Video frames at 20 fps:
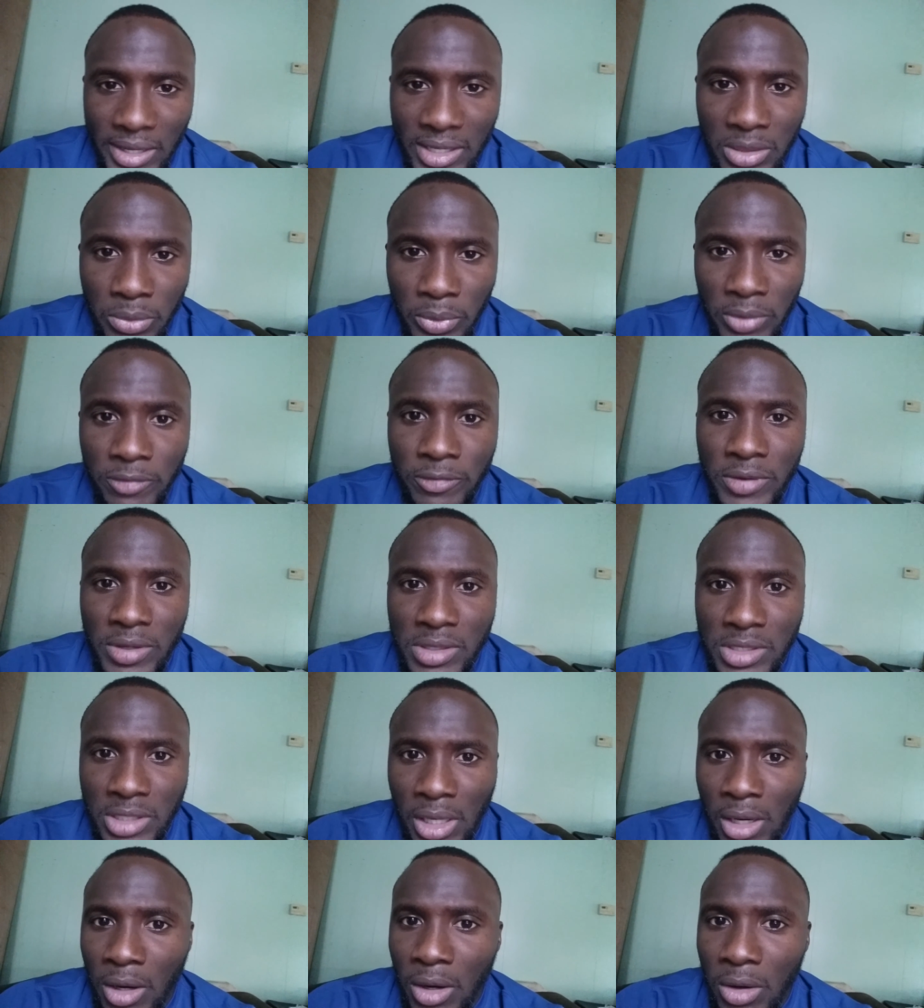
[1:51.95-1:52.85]
3
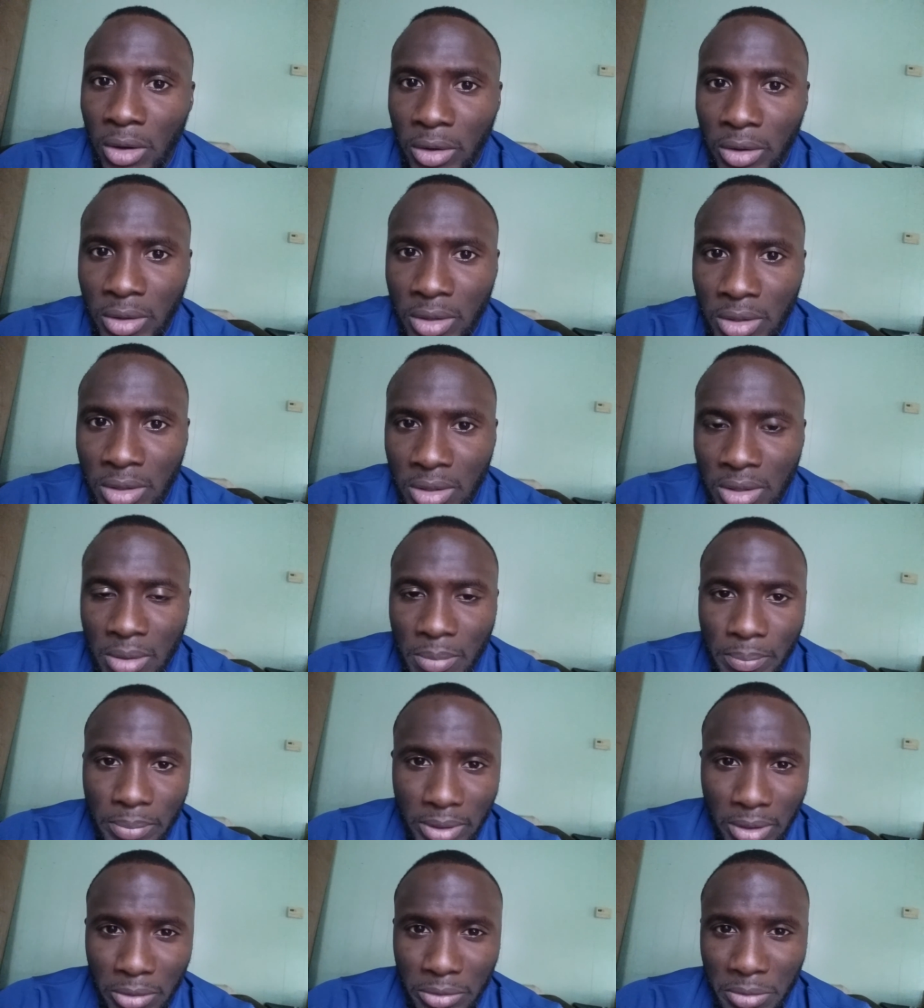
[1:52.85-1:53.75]
feet tall.
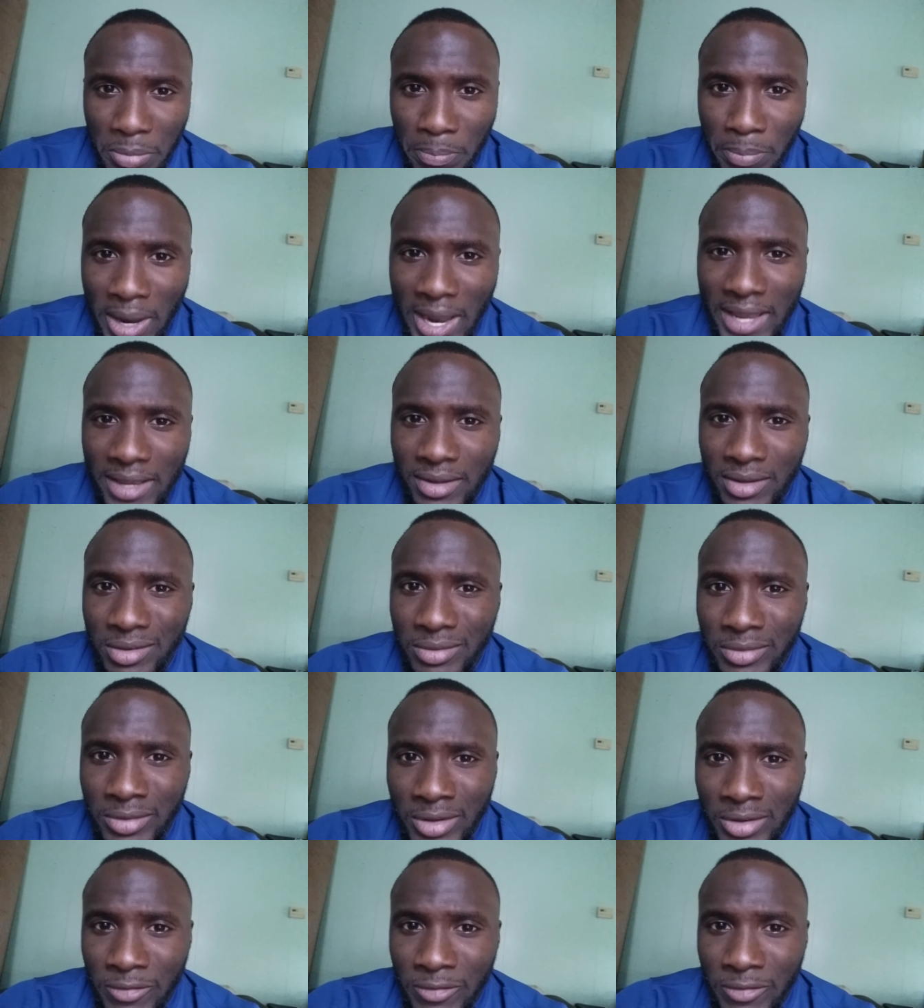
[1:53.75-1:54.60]
But on the bike,